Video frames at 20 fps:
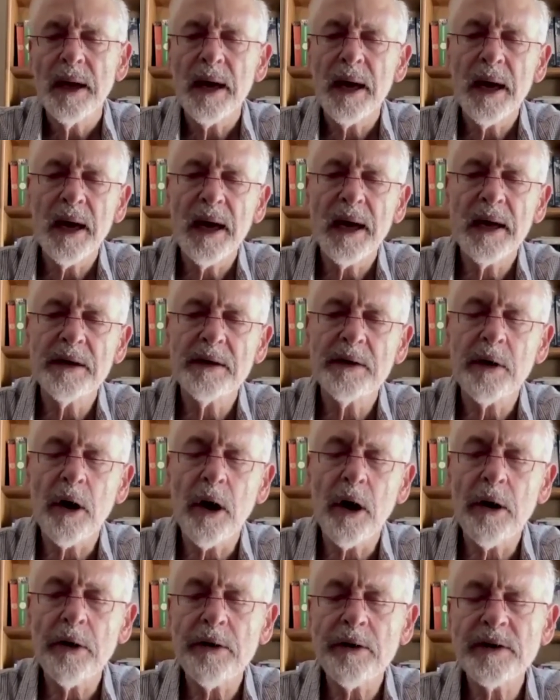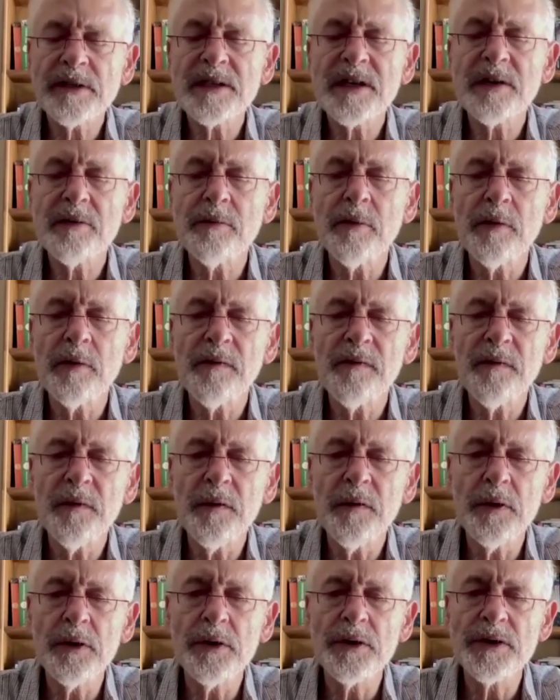And Aronson
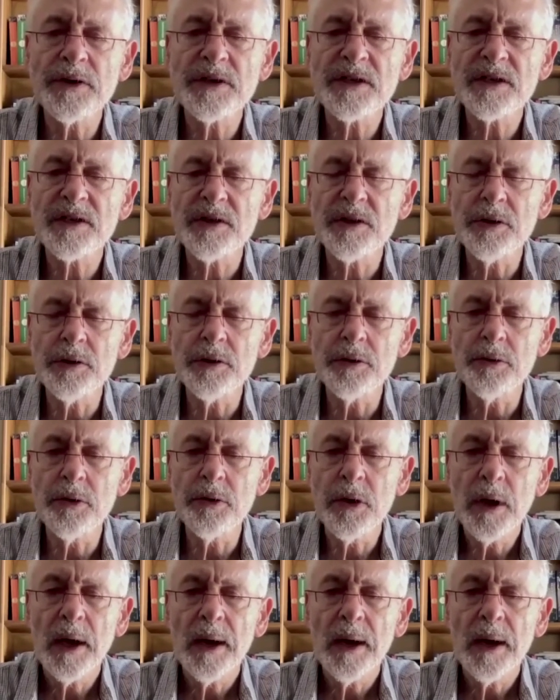refers to